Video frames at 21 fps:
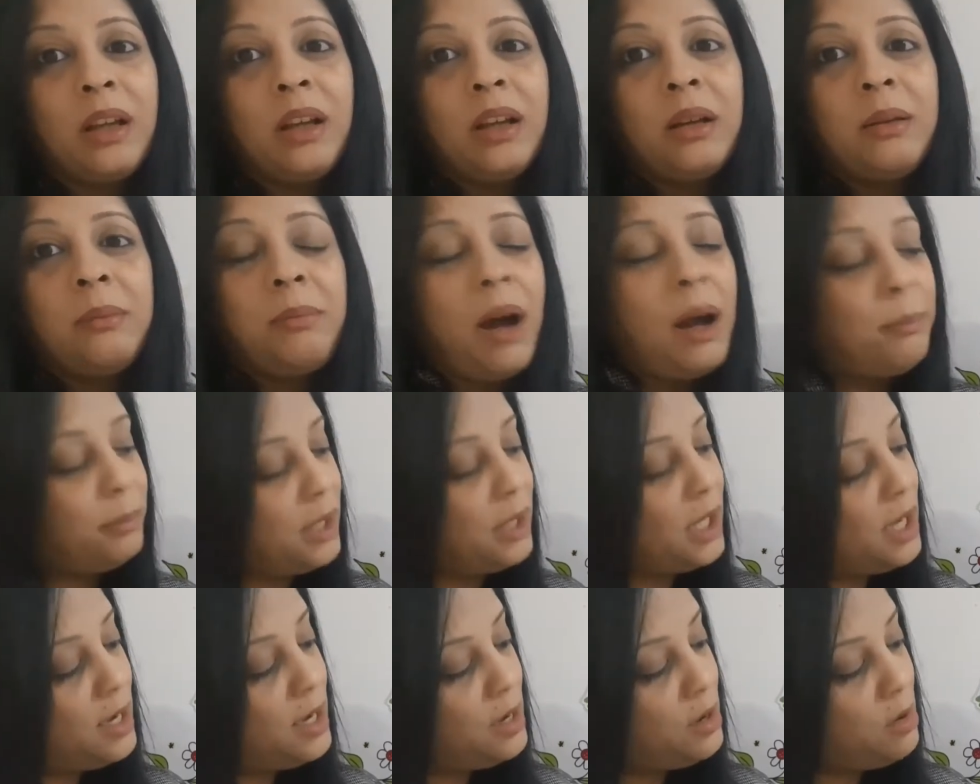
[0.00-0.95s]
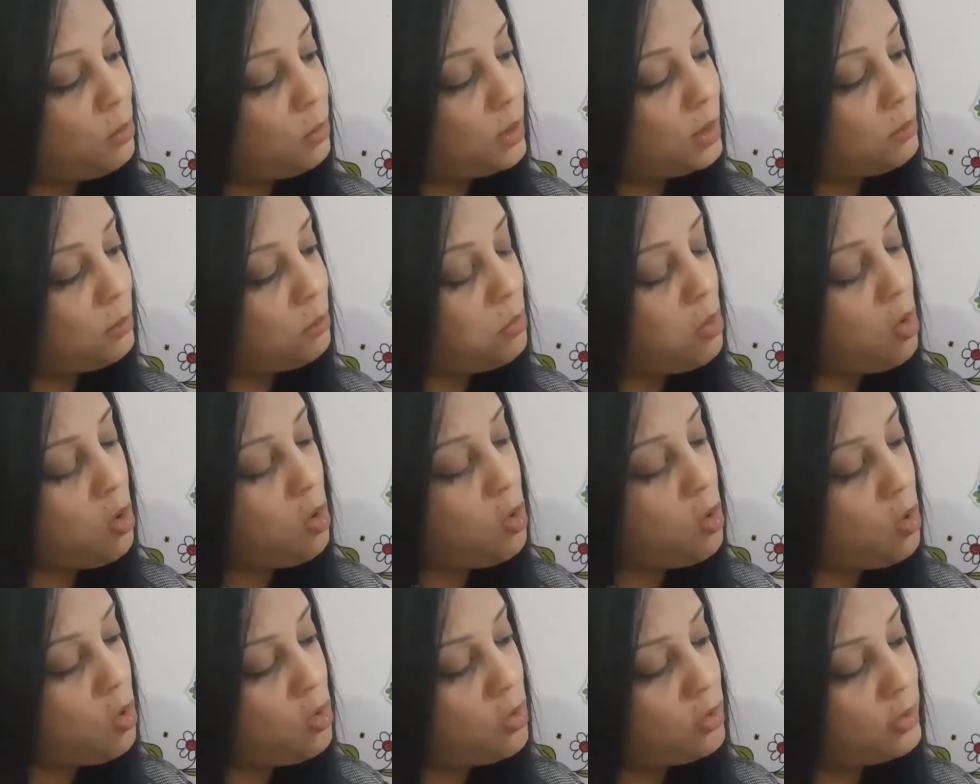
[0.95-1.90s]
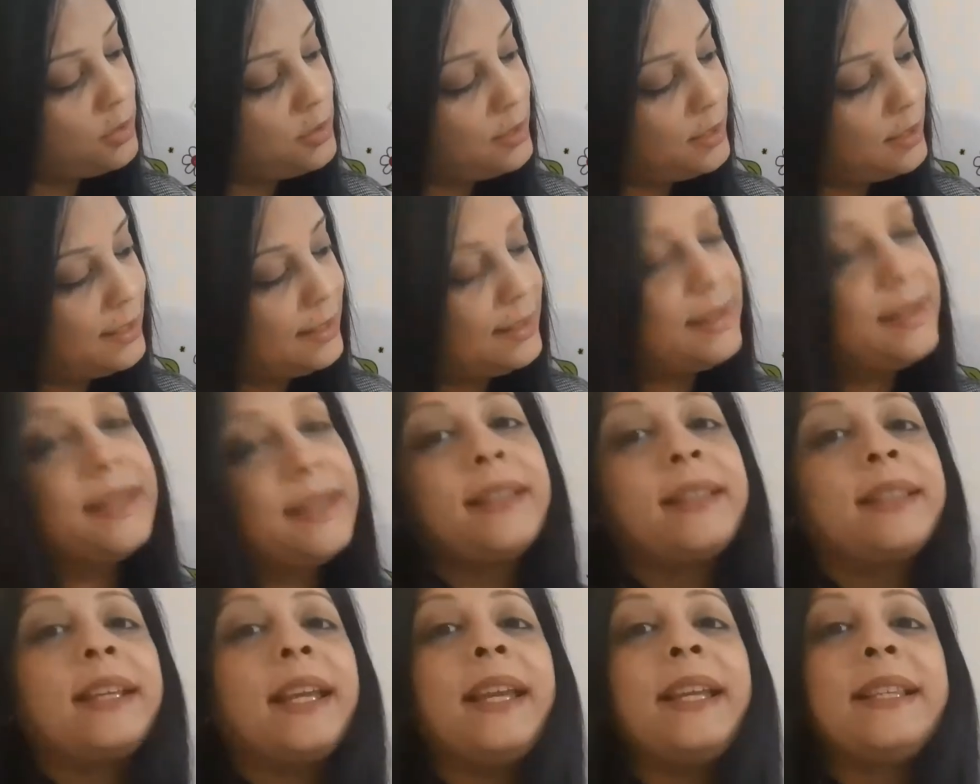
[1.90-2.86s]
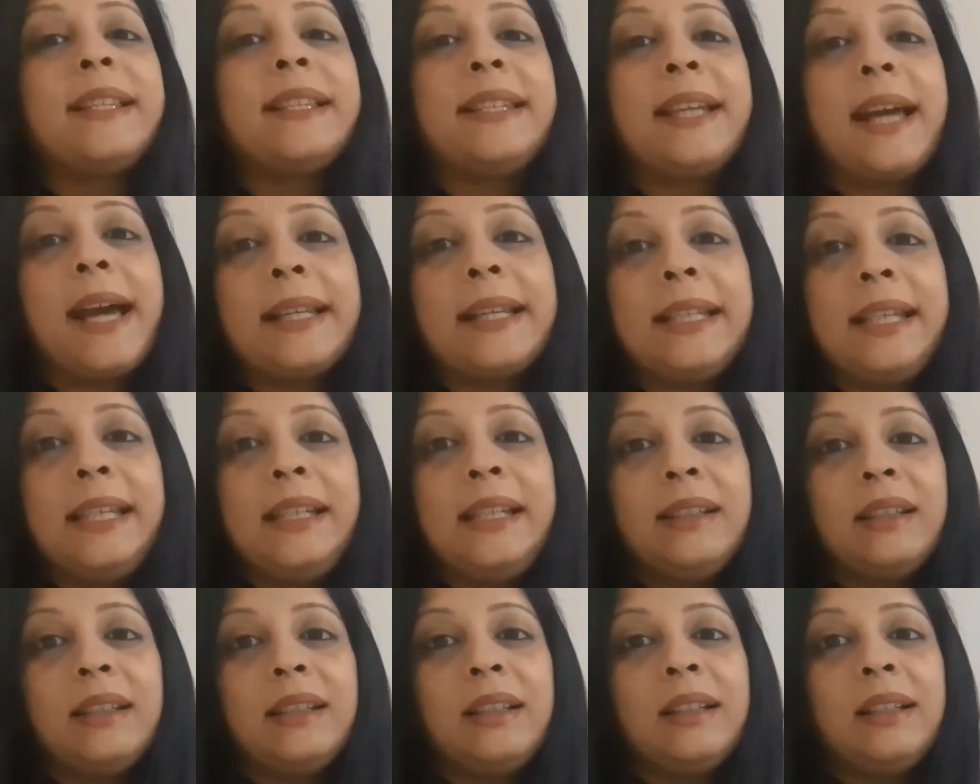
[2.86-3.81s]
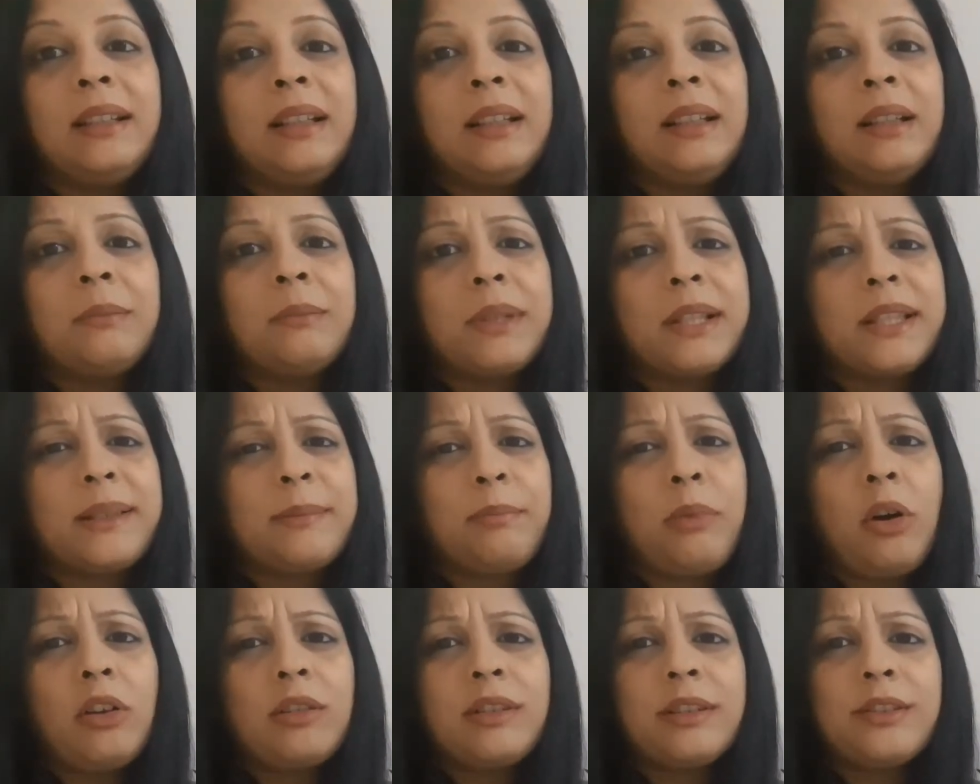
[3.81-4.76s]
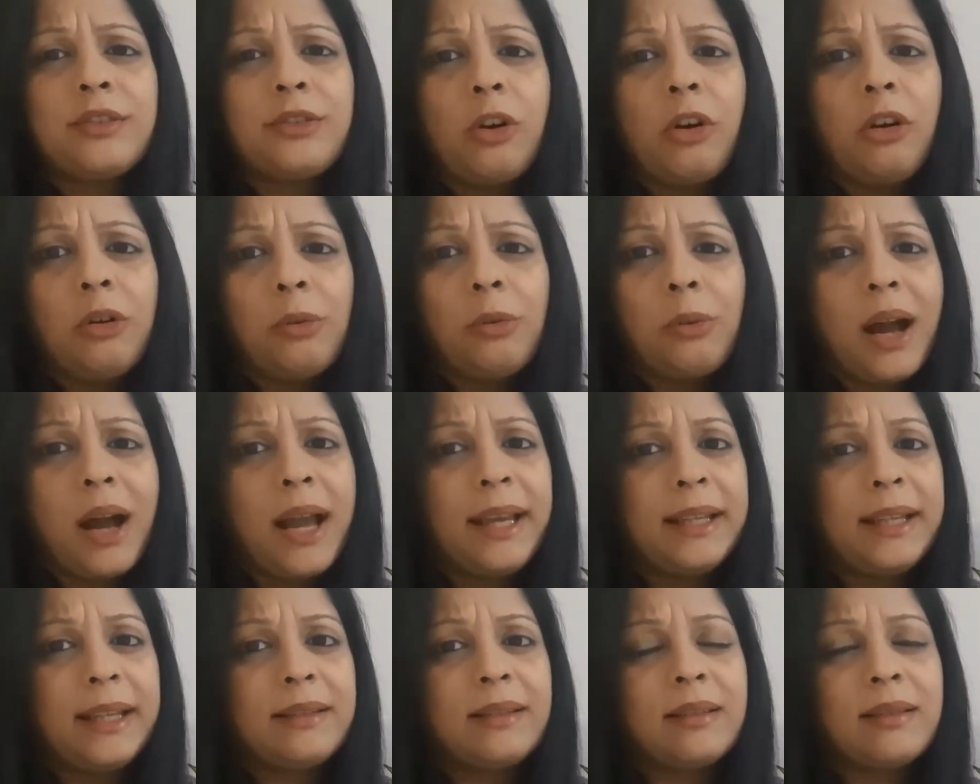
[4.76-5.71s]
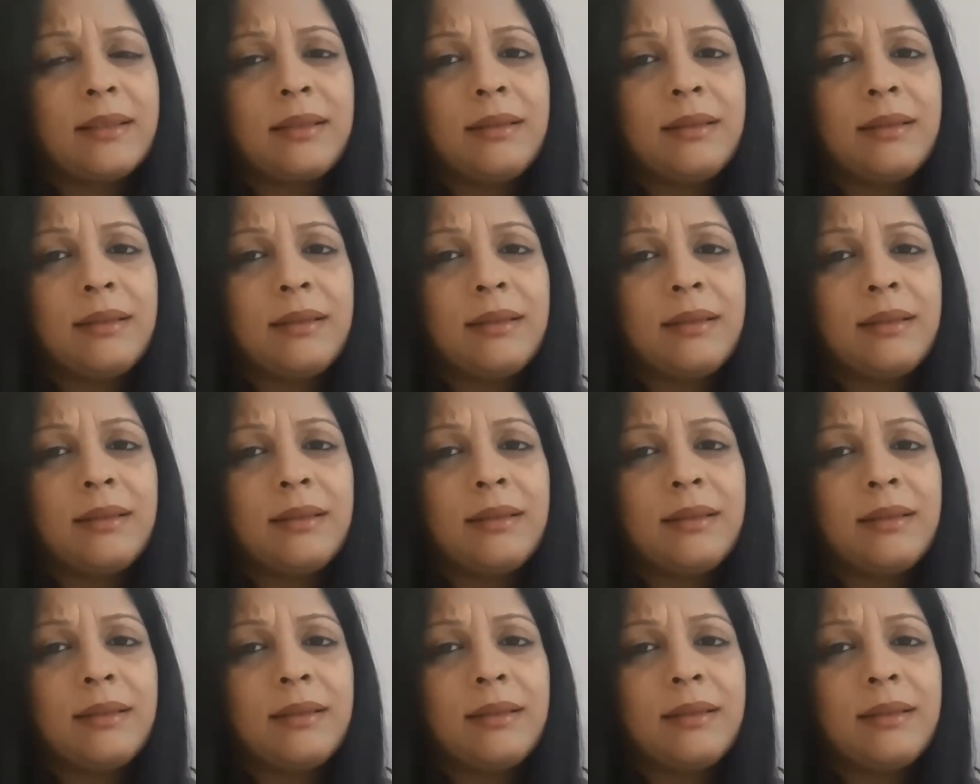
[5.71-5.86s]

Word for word: Puppy overboard, says Daddy. But Spot is all right